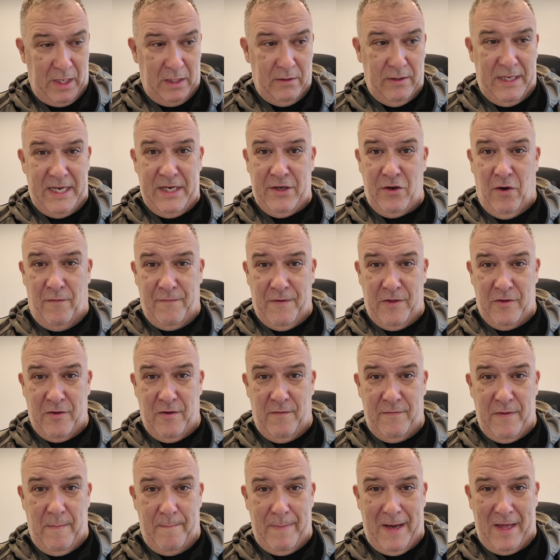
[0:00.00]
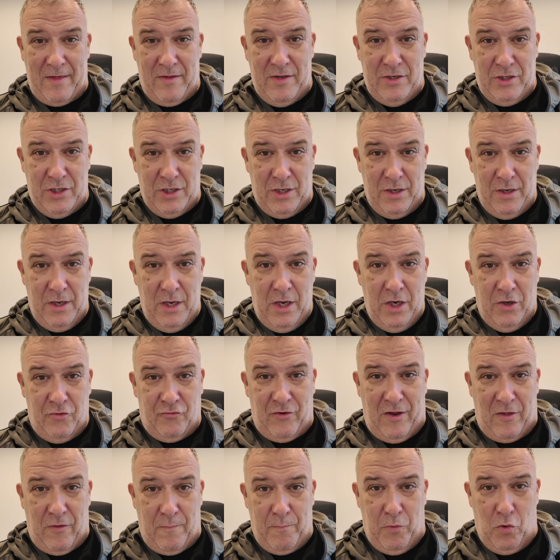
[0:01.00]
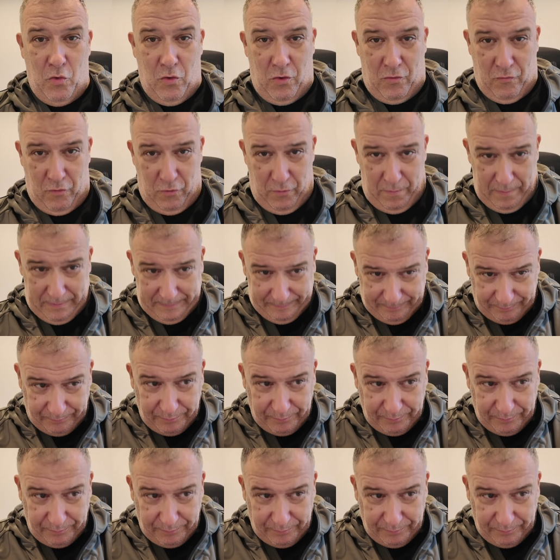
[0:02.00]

lead officer of the passenger transport group